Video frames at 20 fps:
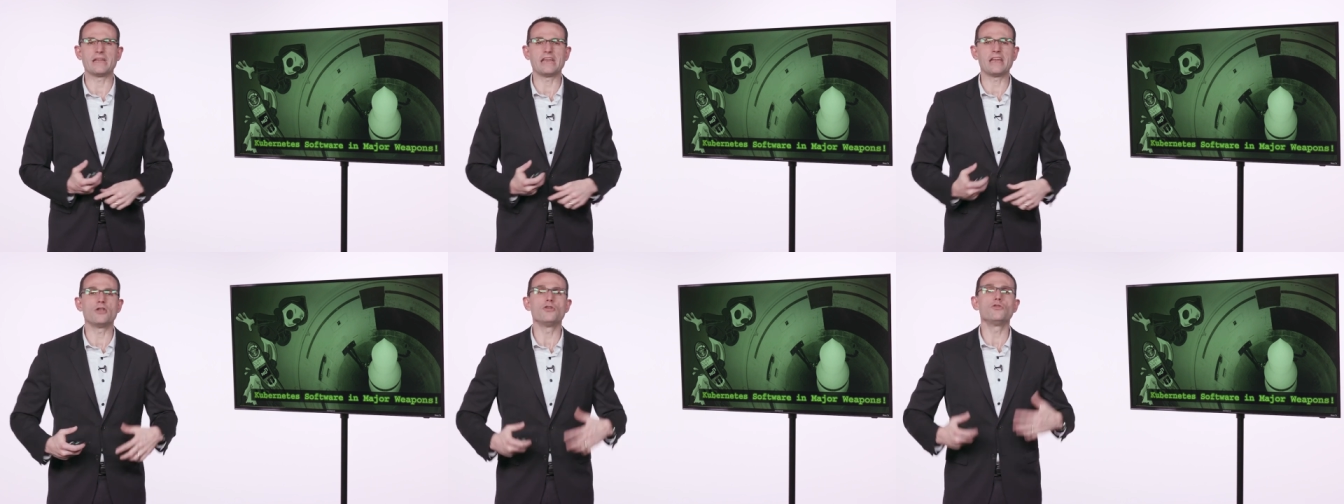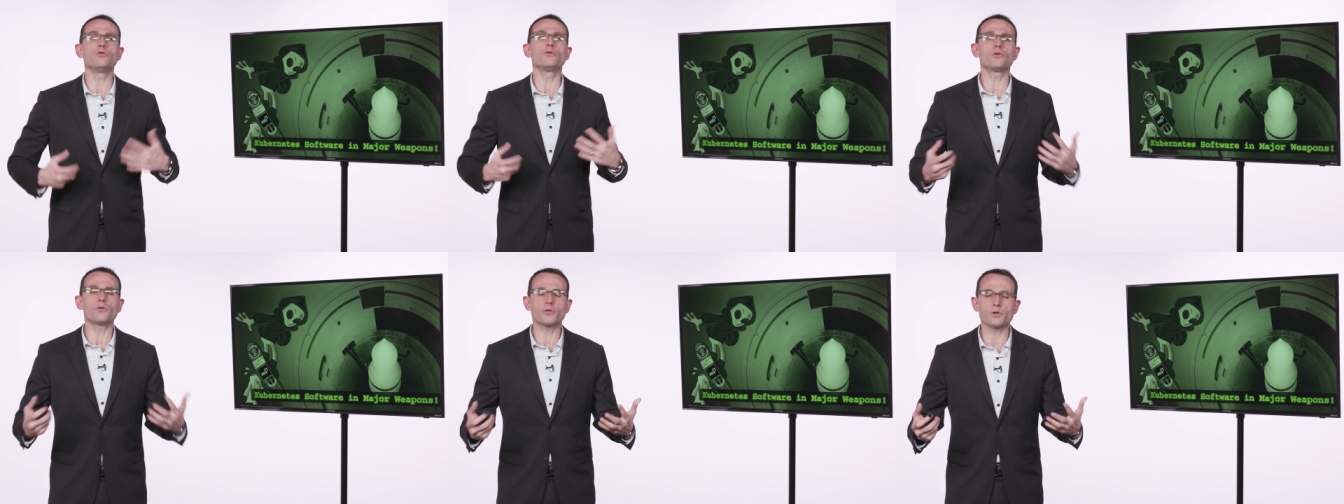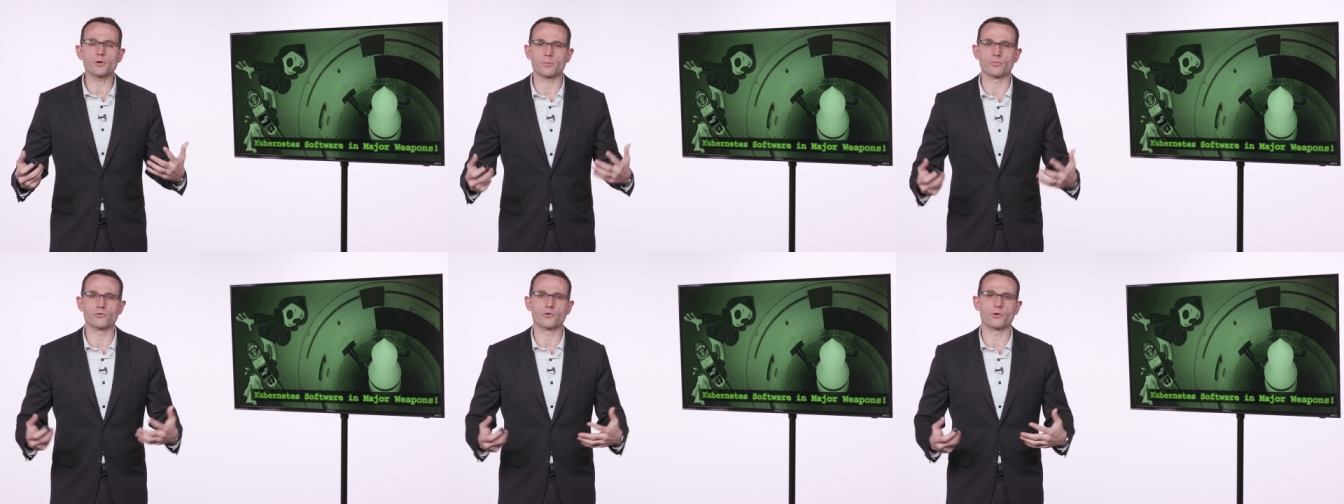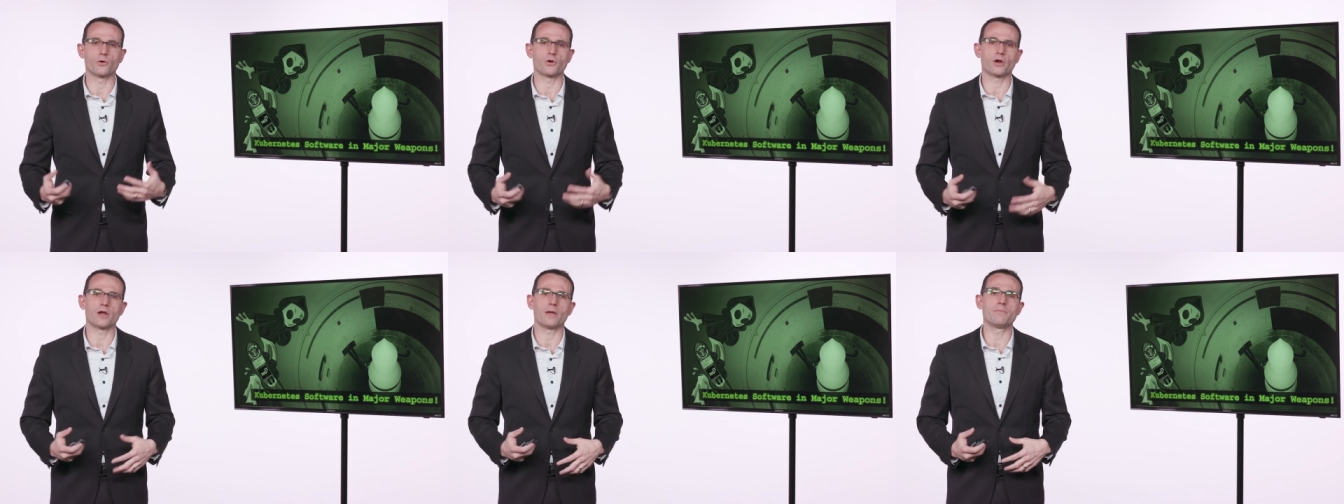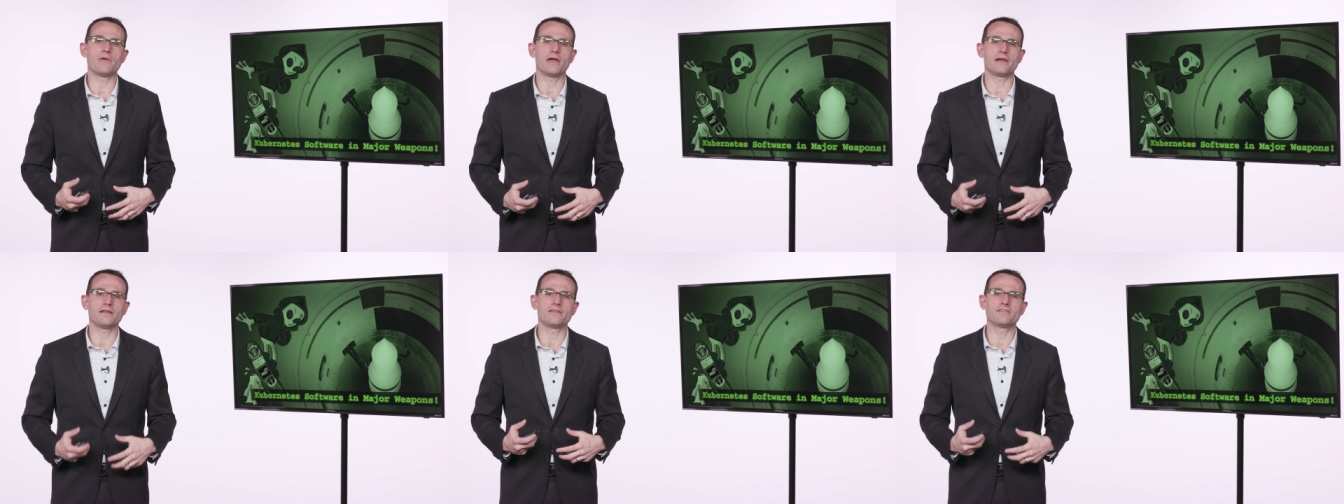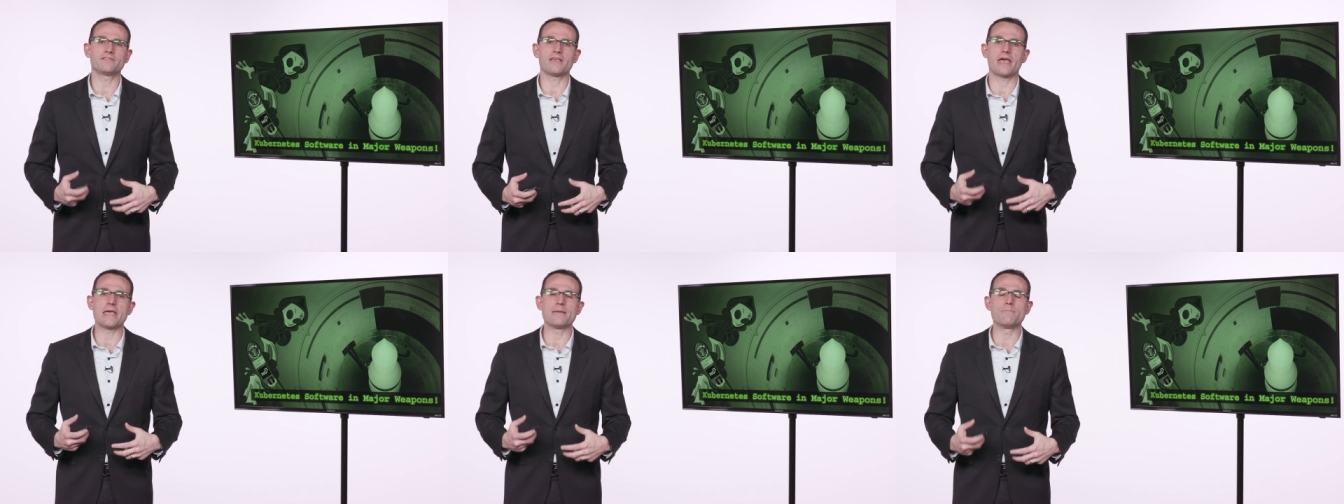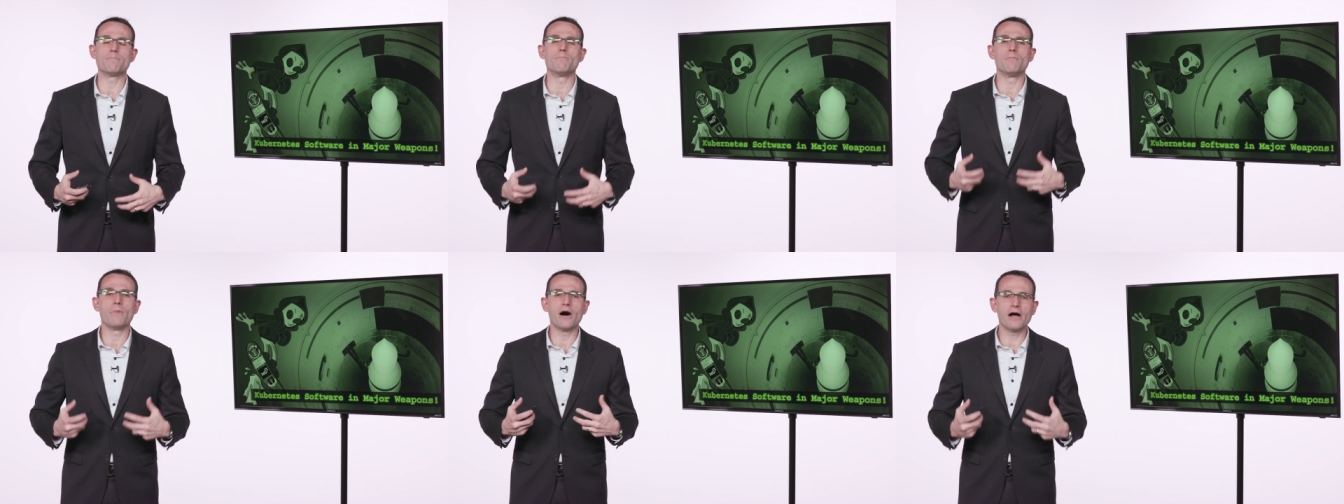in a nuclear program that is
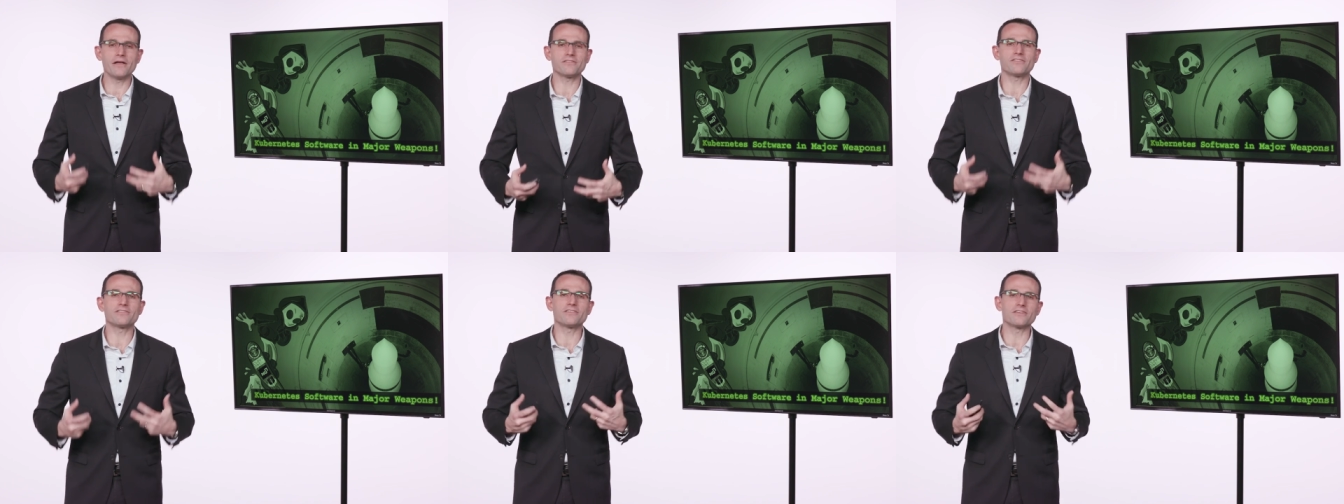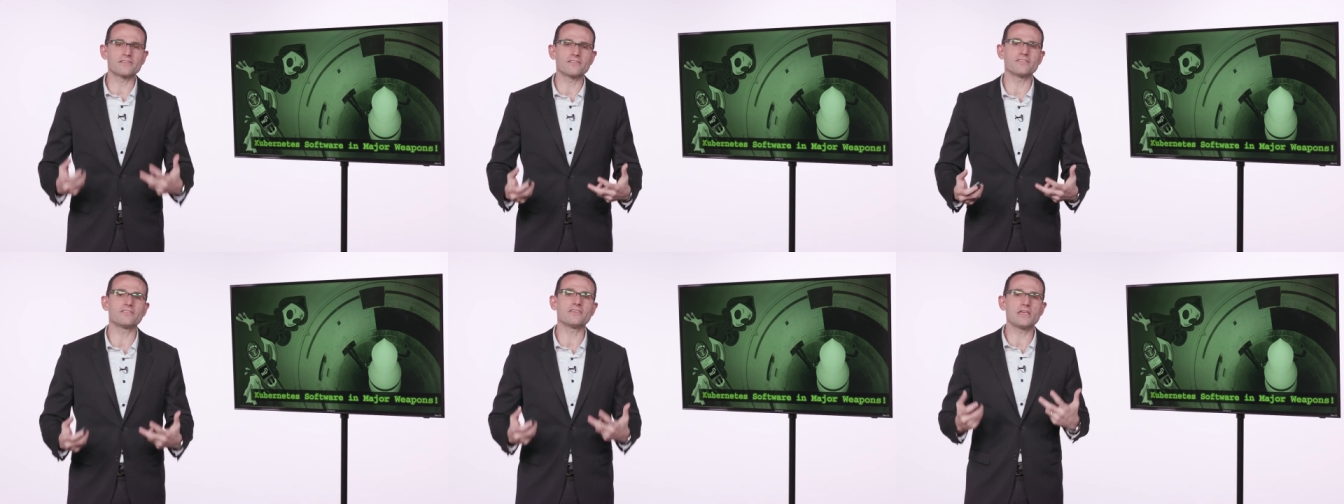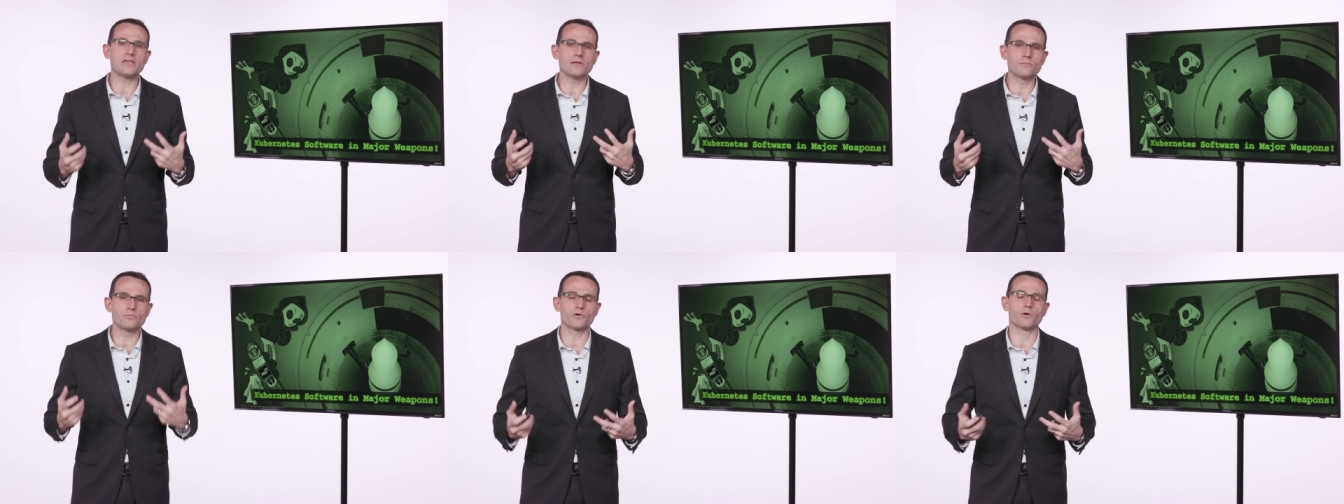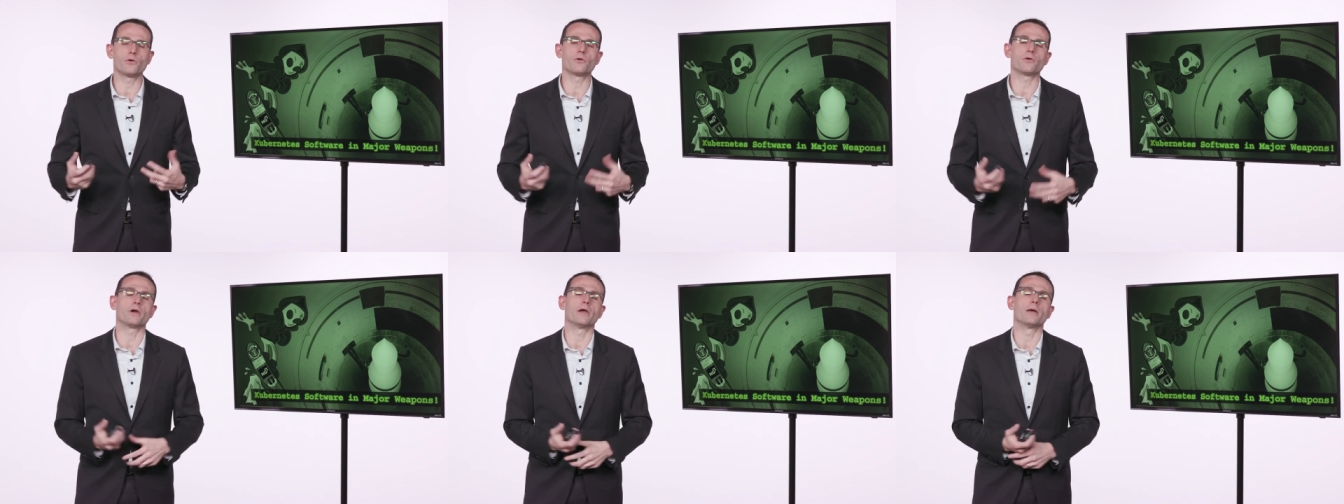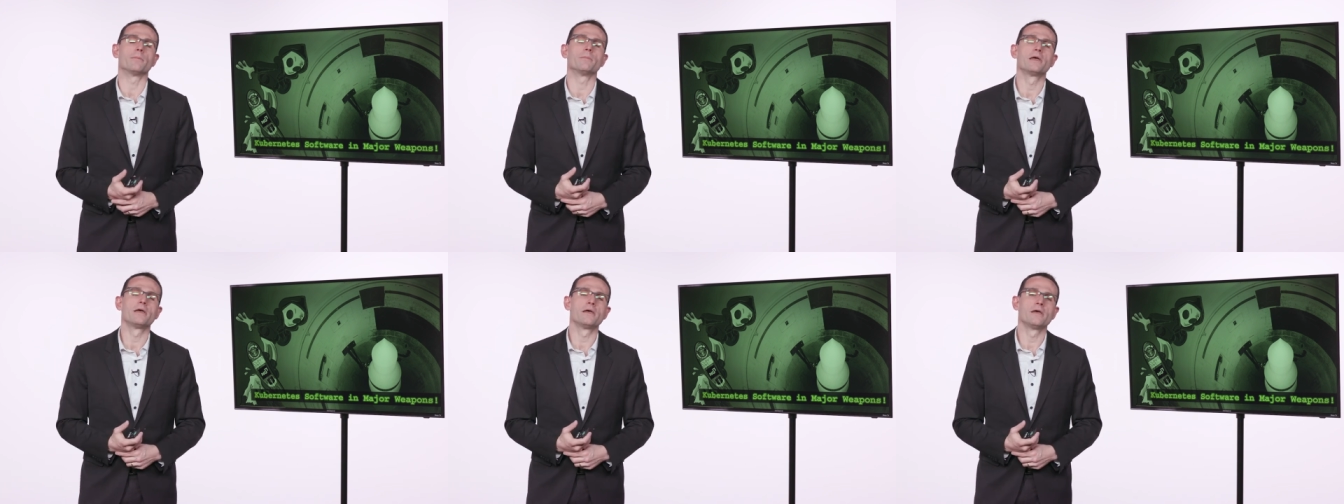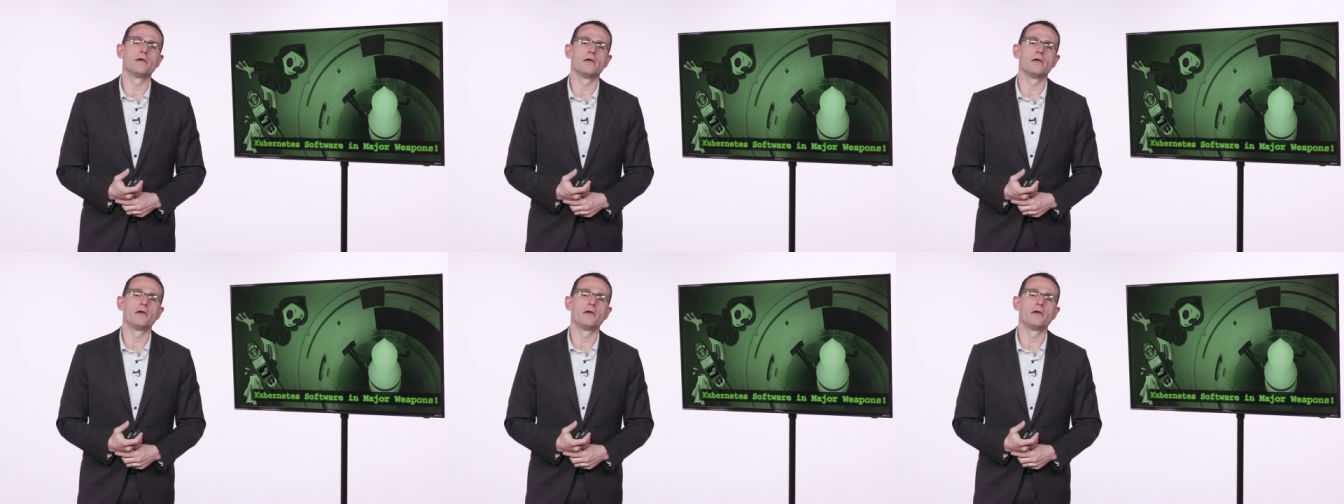a must-succeed program.